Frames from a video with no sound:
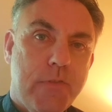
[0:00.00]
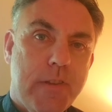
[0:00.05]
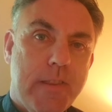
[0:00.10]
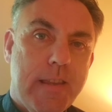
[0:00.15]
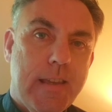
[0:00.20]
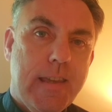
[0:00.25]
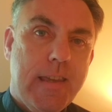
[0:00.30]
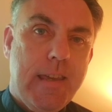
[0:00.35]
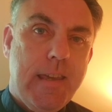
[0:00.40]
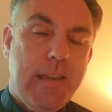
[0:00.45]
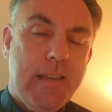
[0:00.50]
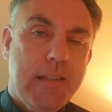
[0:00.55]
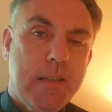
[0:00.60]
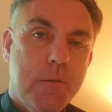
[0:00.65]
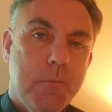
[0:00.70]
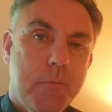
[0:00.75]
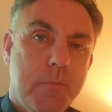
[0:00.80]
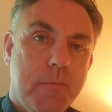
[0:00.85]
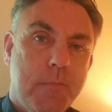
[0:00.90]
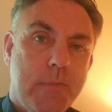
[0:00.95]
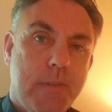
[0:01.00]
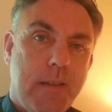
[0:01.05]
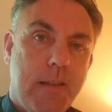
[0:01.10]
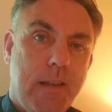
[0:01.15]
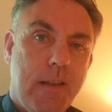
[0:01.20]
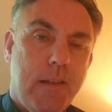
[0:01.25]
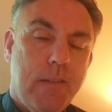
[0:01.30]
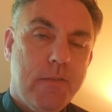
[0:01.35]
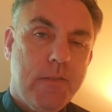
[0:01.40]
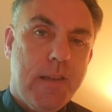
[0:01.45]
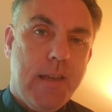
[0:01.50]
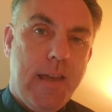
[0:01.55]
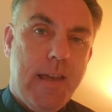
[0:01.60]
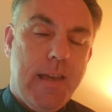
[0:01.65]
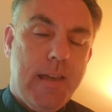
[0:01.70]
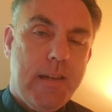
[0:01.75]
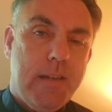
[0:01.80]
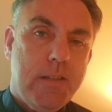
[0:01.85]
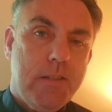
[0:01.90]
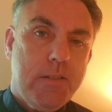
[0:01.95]
for the kingdom of
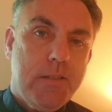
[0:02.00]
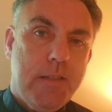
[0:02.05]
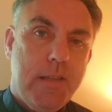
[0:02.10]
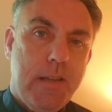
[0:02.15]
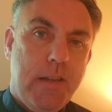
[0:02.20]
God is